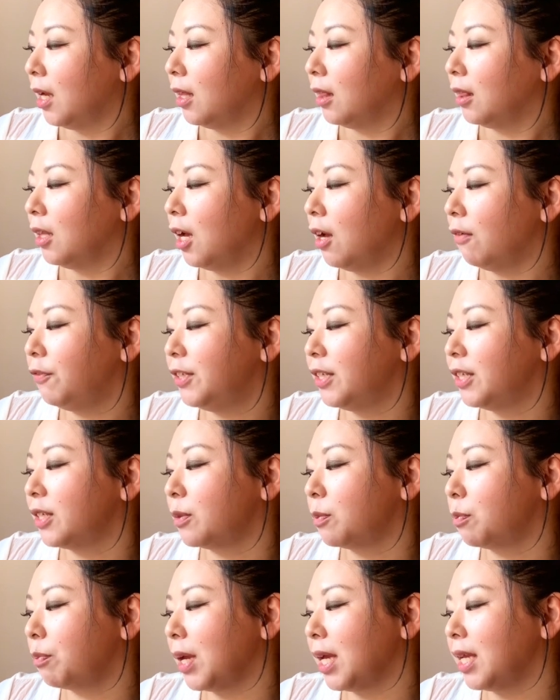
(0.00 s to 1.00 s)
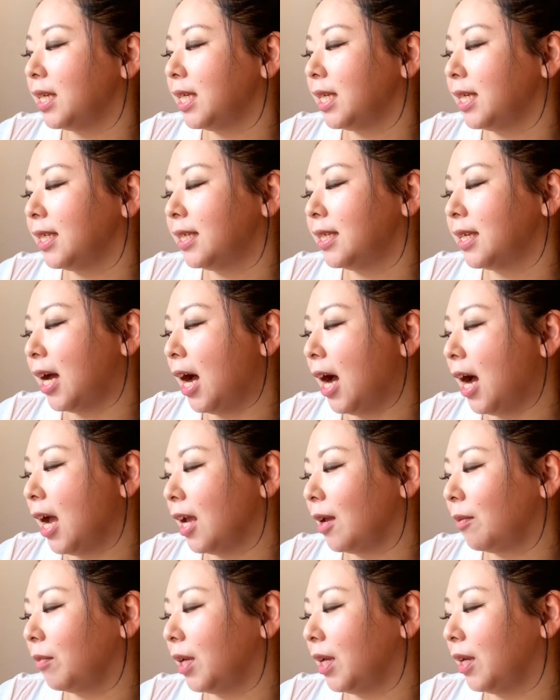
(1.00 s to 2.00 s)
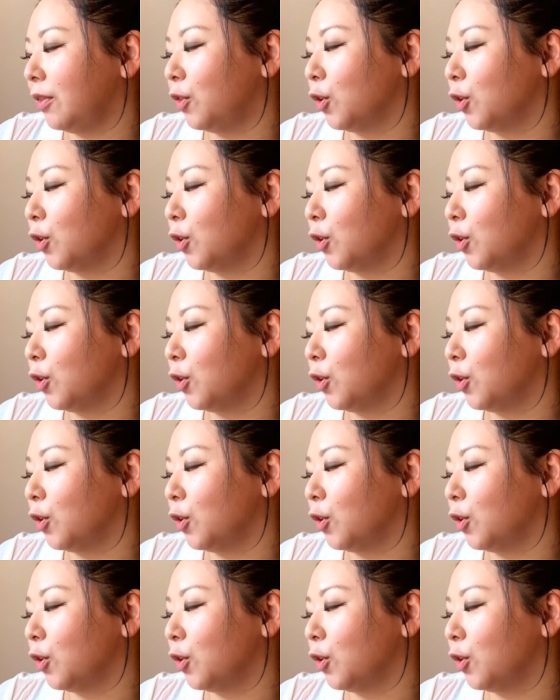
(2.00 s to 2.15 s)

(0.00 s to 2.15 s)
loved spending time in